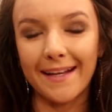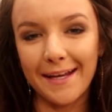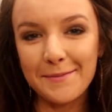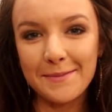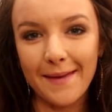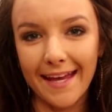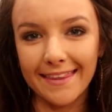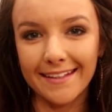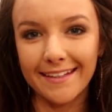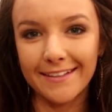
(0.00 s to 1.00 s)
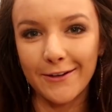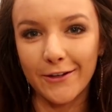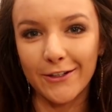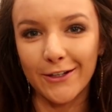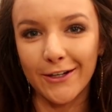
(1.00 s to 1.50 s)
My name's Madeline
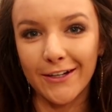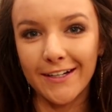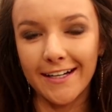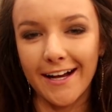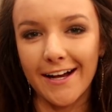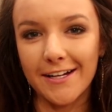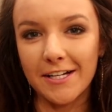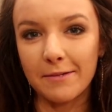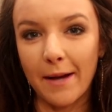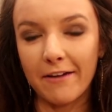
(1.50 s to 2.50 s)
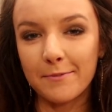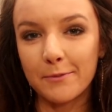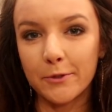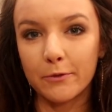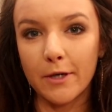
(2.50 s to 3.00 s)
Gardner. Um, I've
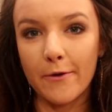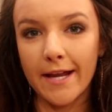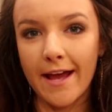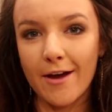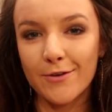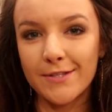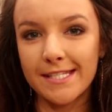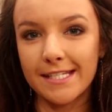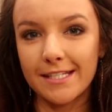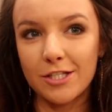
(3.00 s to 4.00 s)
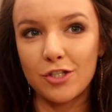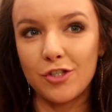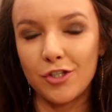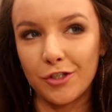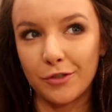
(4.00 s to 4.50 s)
been with Rowan House since
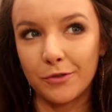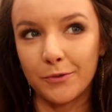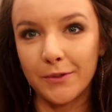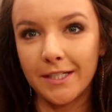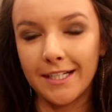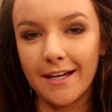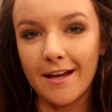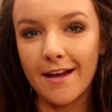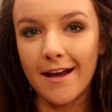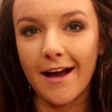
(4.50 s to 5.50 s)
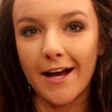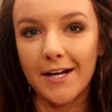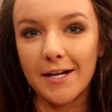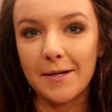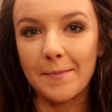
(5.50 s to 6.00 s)
June. Um,
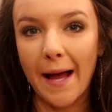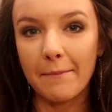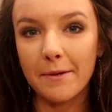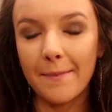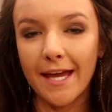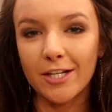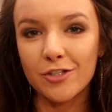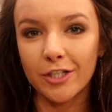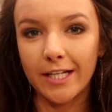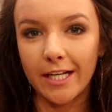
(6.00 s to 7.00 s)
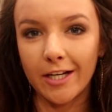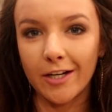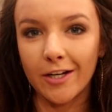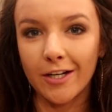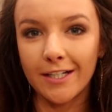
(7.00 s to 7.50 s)
I'm a manager
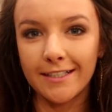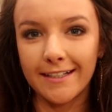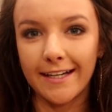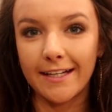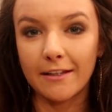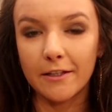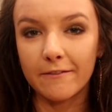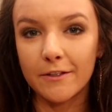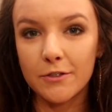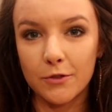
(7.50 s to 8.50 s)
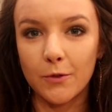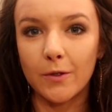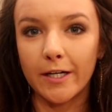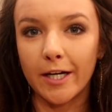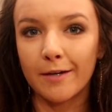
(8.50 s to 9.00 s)
here, and I love the
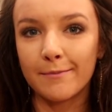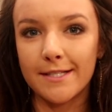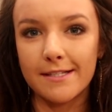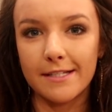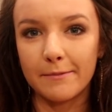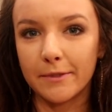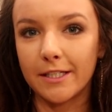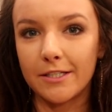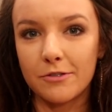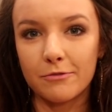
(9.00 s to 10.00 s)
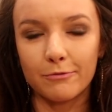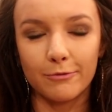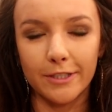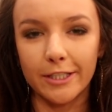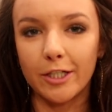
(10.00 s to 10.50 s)
store. Miss Emily's
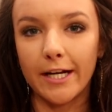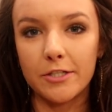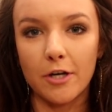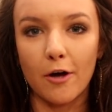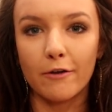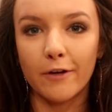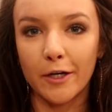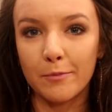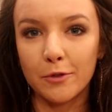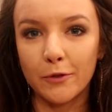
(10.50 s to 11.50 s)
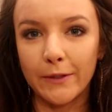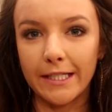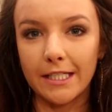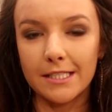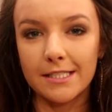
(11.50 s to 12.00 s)
really great to all of her
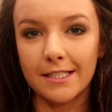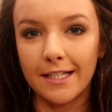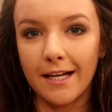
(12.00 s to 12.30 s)
employees.